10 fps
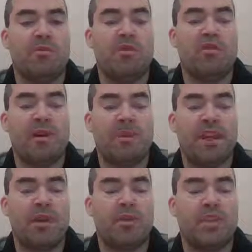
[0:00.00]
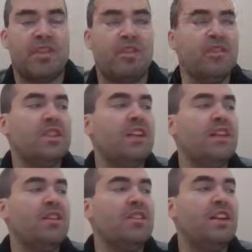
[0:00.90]
programming languages do, is they
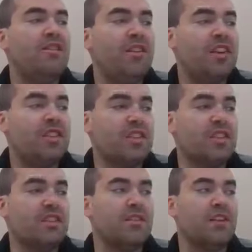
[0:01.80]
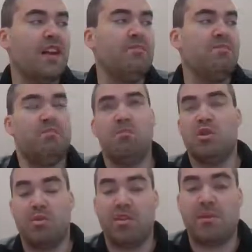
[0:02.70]
allow us to have functions. And
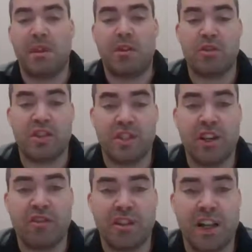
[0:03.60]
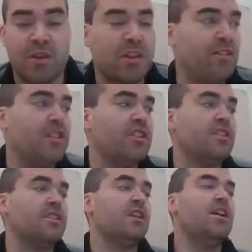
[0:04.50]
most programming languages in general allow us to have
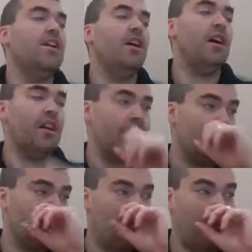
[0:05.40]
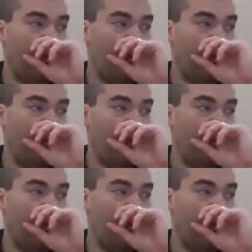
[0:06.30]
functions. All right, so